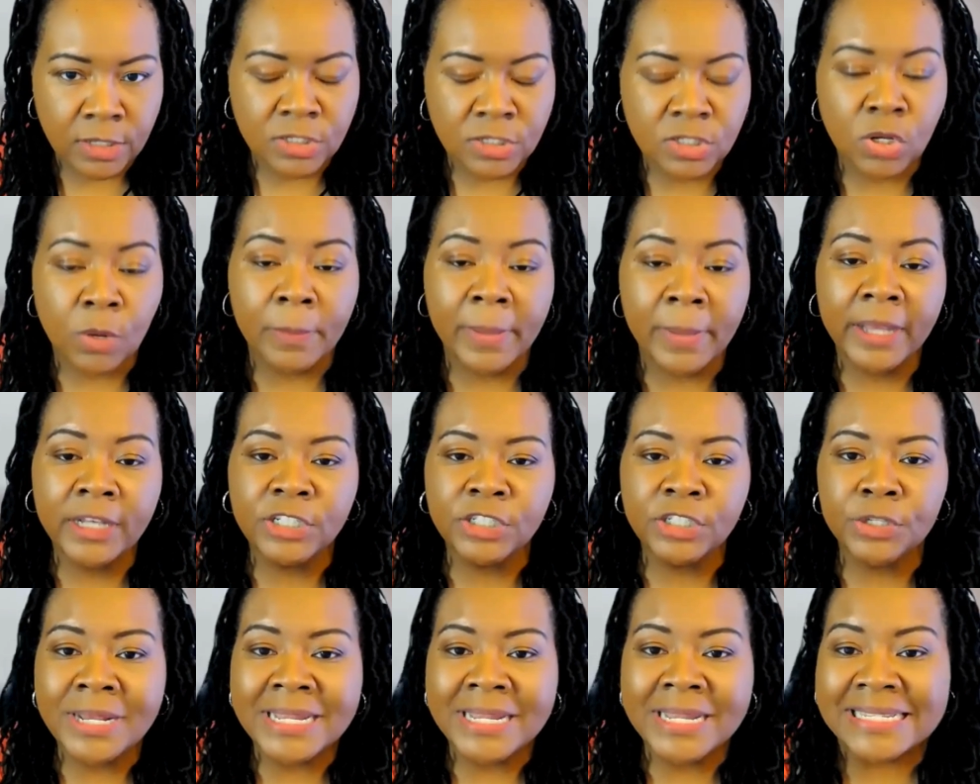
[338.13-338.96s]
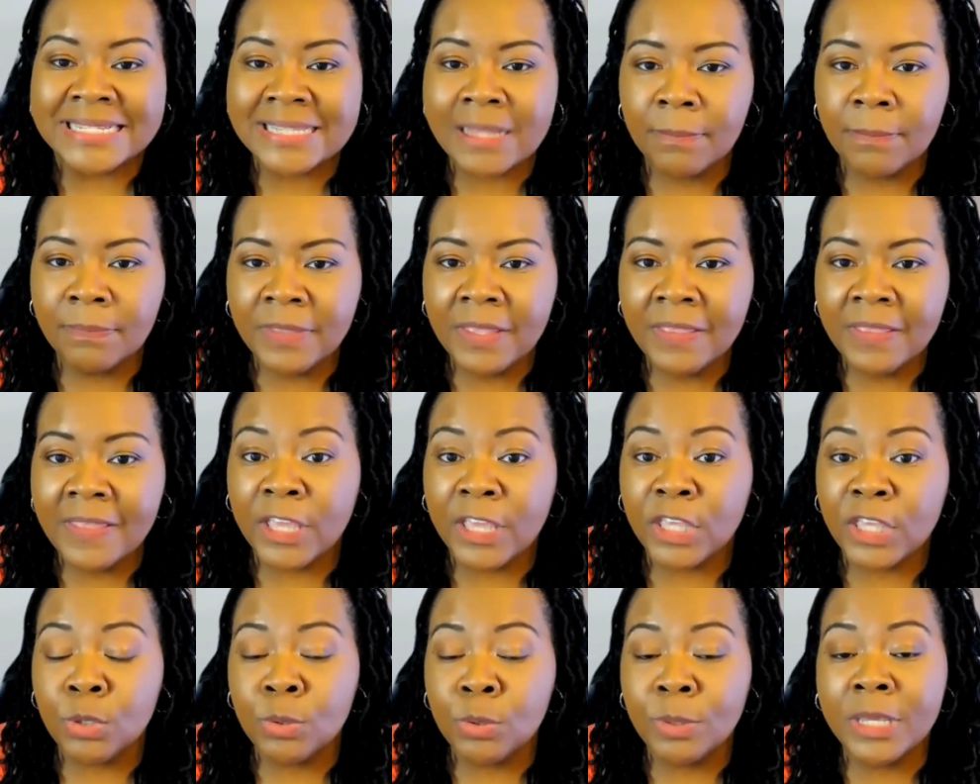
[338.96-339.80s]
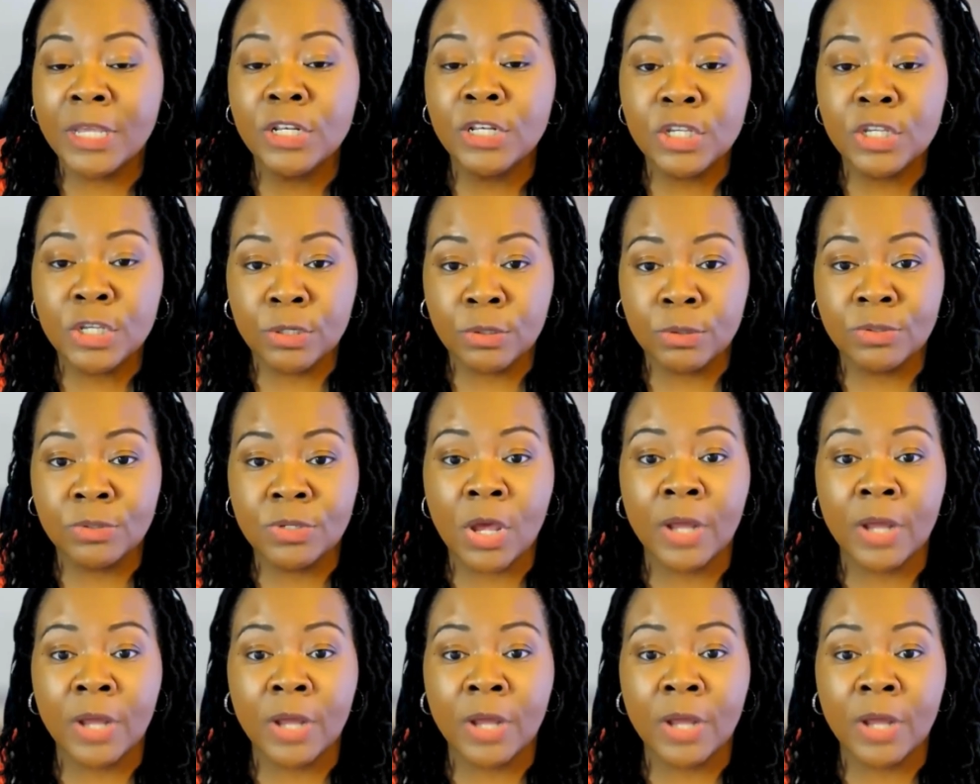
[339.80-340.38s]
So make sure it's something that you can use